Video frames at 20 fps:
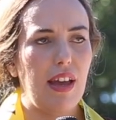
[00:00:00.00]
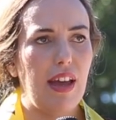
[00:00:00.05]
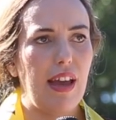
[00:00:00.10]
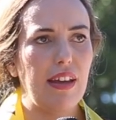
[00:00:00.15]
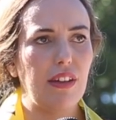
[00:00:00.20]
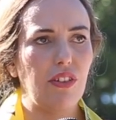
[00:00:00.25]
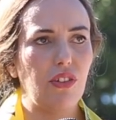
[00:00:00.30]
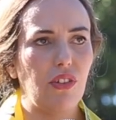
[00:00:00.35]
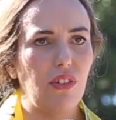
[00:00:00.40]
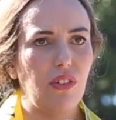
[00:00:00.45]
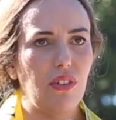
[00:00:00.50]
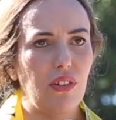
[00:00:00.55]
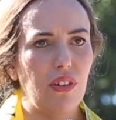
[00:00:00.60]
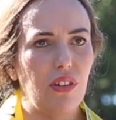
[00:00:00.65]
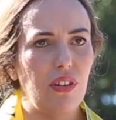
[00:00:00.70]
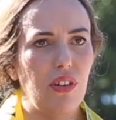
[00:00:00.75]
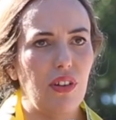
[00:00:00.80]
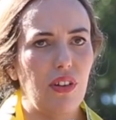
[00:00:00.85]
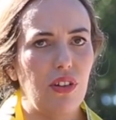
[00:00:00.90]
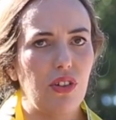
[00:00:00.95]
And
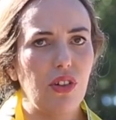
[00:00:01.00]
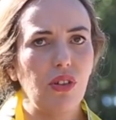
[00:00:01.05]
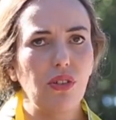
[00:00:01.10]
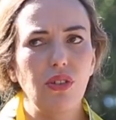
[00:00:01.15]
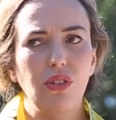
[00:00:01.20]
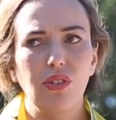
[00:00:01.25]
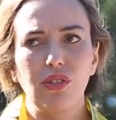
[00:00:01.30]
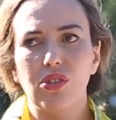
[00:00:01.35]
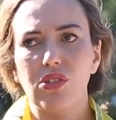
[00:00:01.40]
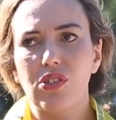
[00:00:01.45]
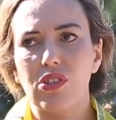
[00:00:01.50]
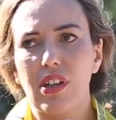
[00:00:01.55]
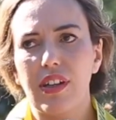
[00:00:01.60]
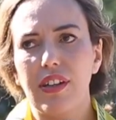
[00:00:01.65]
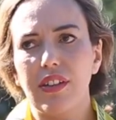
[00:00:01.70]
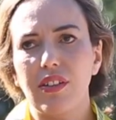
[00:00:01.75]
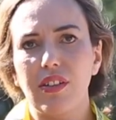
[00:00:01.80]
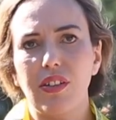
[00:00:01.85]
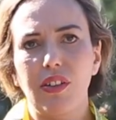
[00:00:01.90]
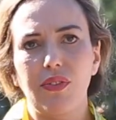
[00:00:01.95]
don't lose sight